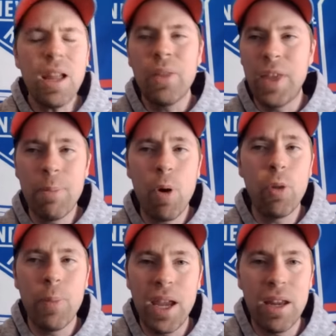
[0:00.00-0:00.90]
They both
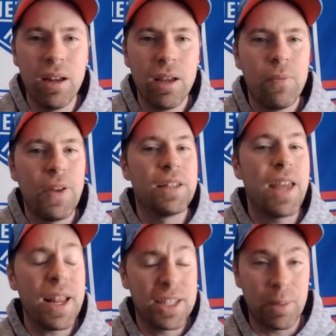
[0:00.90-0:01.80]
made
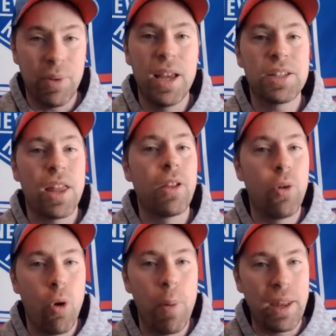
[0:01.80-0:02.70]
fantastic plays on the
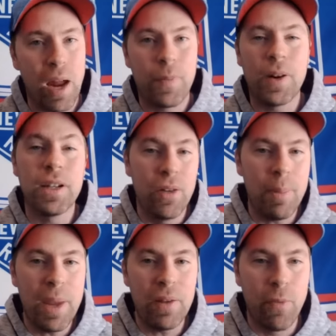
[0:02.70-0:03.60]
goal by Lafreniere that
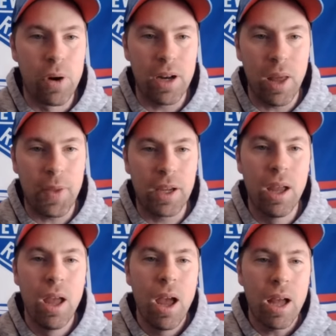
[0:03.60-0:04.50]
made it 4-0.
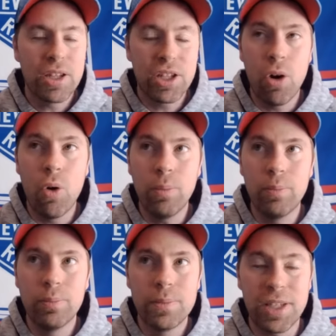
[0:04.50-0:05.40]
So
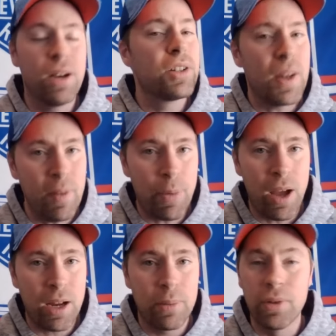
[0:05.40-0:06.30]
centers have the
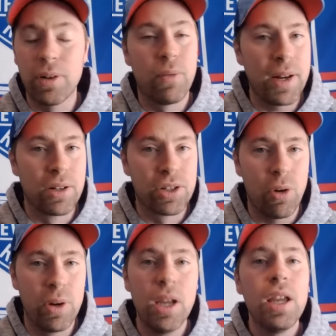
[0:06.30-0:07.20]
puck. They're in the Ranger
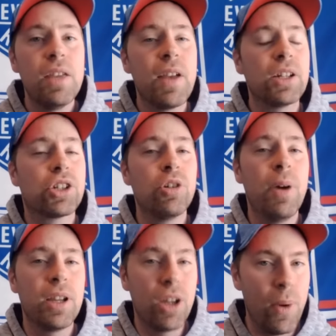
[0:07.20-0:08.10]
zone. You got
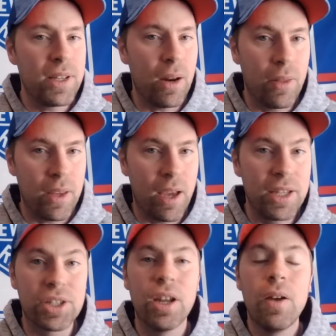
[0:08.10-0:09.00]
Trouba going down to the
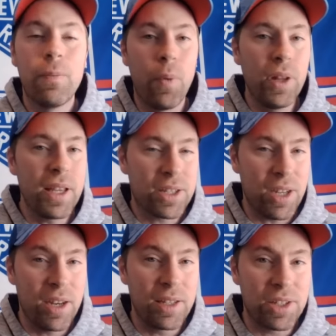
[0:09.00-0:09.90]
ice, fully
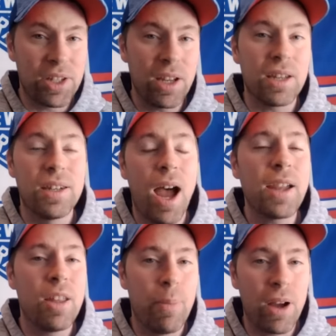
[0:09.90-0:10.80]
extending his stick, knocking
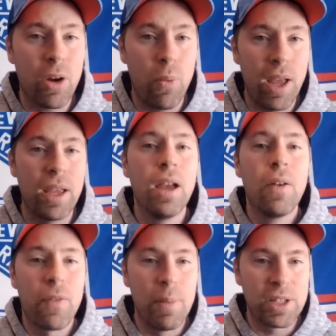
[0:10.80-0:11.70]
the puck away
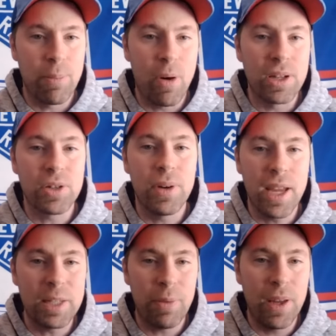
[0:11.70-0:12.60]
from his opponent. So a
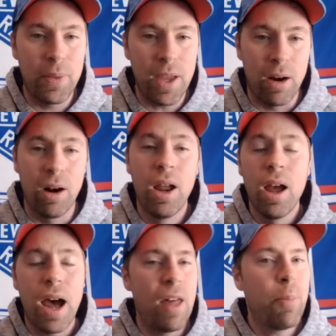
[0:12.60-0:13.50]
nice play there.
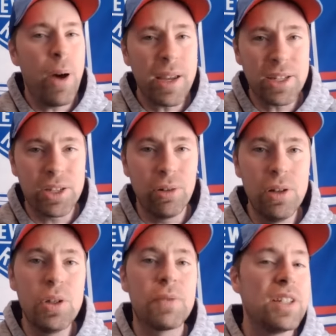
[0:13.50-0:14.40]
The puck is still
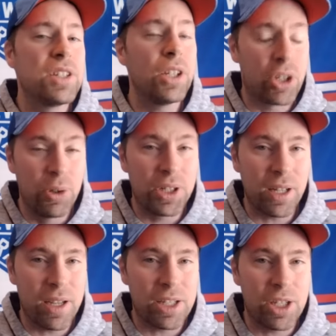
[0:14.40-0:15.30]
loose. Vincent Trocheck
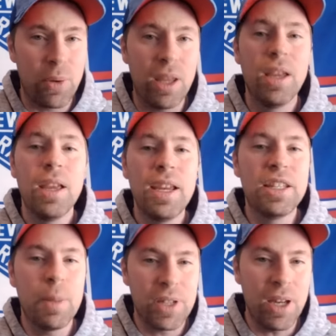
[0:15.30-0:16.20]
gets to it. He
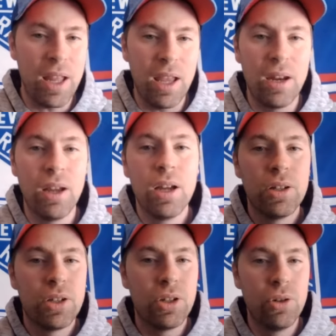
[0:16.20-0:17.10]
tips it ahead
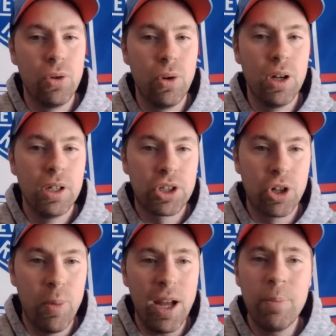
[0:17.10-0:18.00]
to
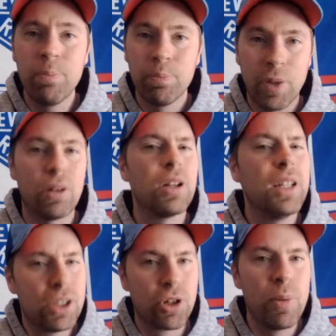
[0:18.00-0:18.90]
Trouba, or in
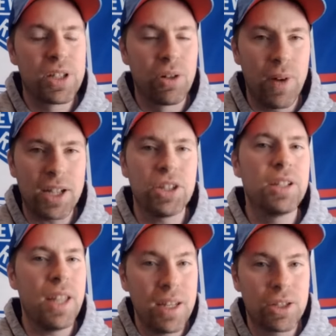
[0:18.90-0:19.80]
Trouba's direction,
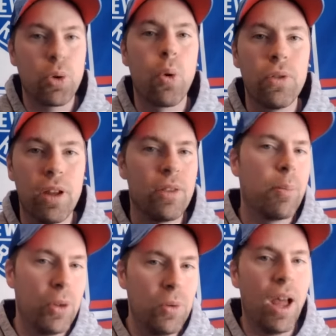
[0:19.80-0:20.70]
getting toward the
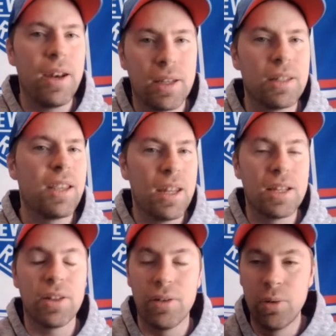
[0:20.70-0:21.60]
blue line and getting
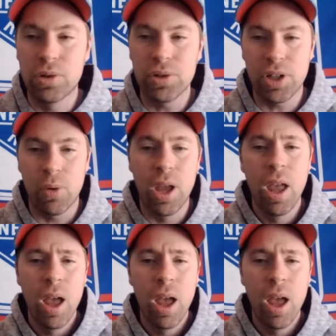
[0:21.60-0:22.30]
into the neutral zone.